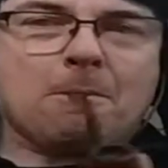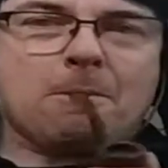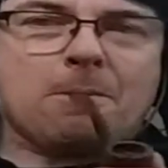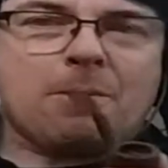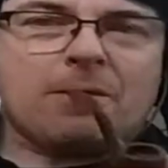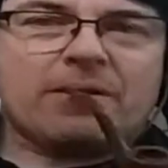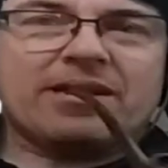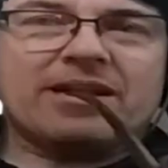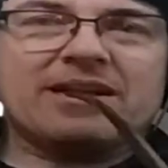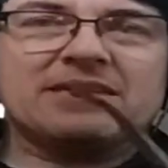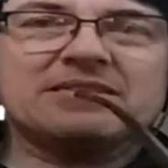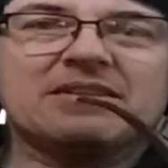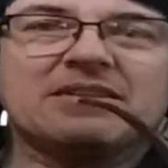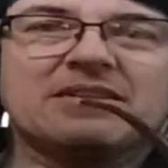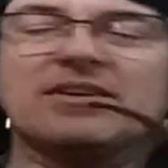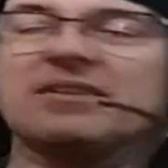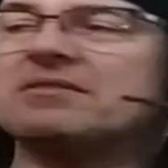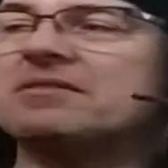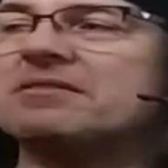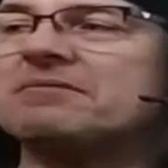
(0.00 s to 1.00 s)
Canadians have
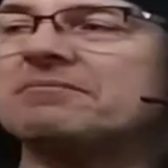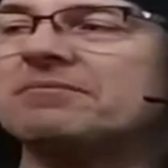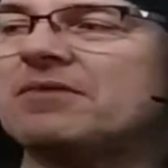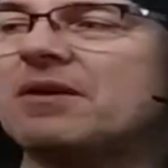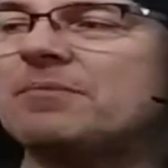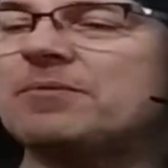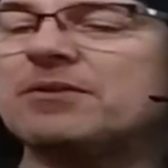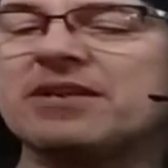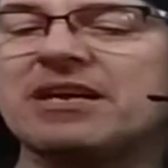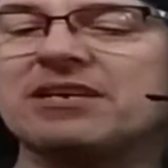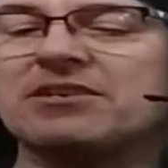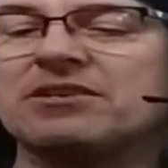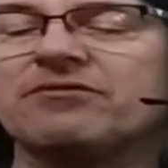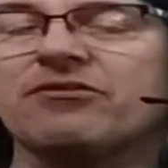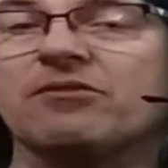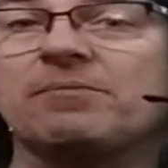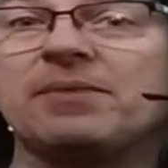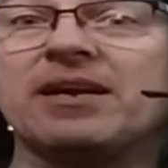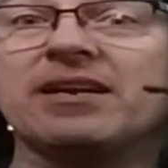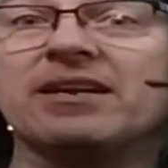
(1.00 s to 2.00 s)
a reputation for
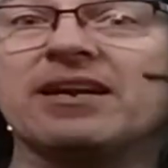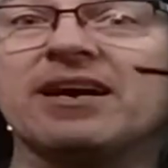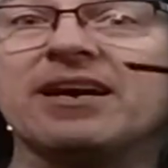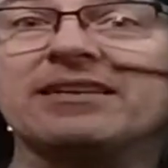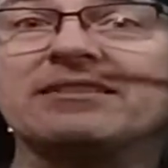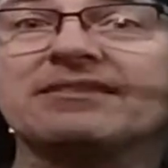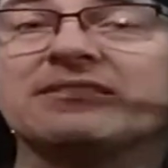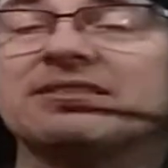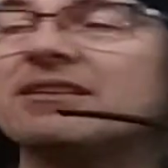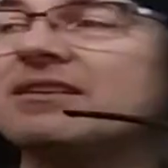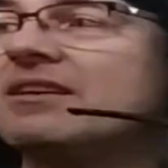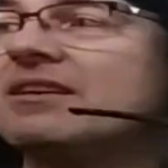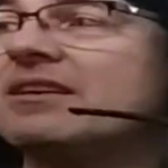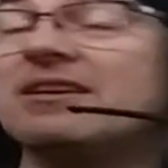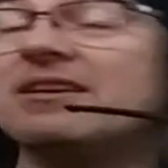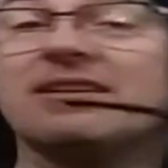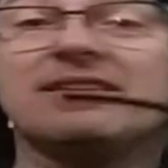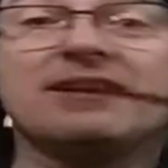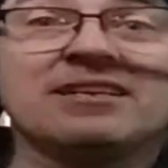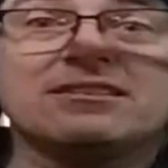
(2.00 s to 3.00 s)
being nice.
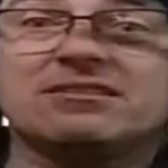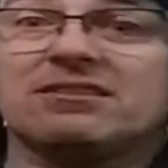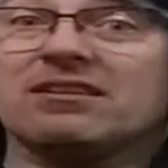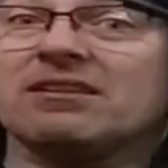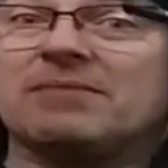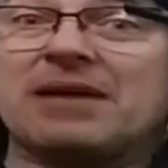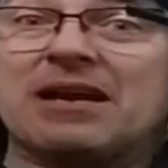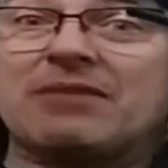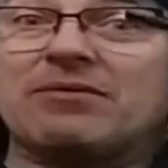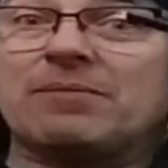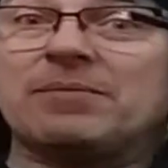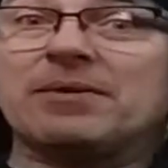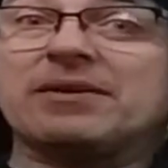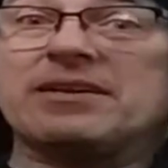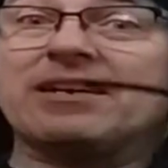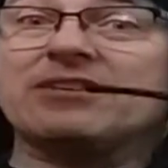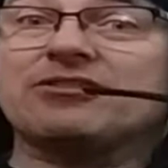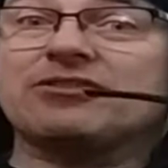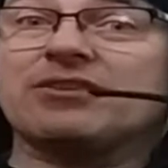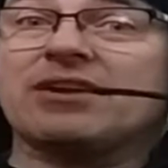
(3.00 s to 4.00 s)
That's not a bad
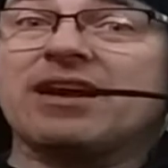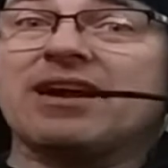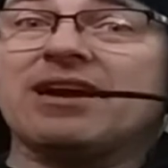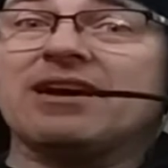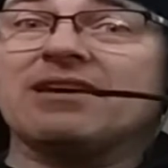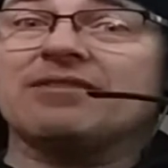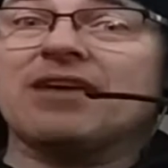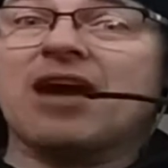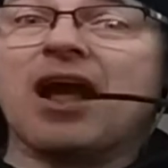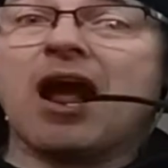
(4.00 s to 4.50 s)
reputation to have.